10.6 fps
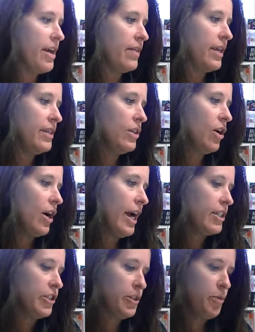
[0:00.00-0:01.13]
These are
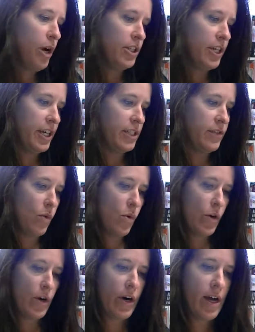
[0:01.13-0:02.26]
actually projects
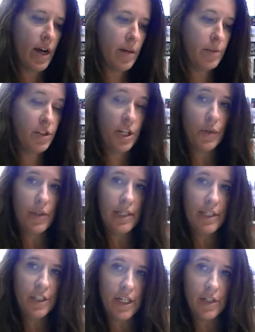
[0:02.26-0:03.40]
for
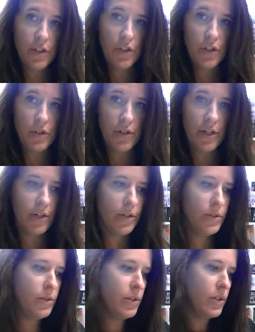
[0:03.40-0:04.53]
Genuinely Jane
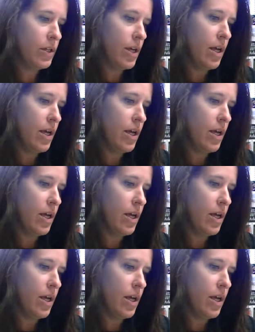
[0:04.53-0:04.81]
Studios.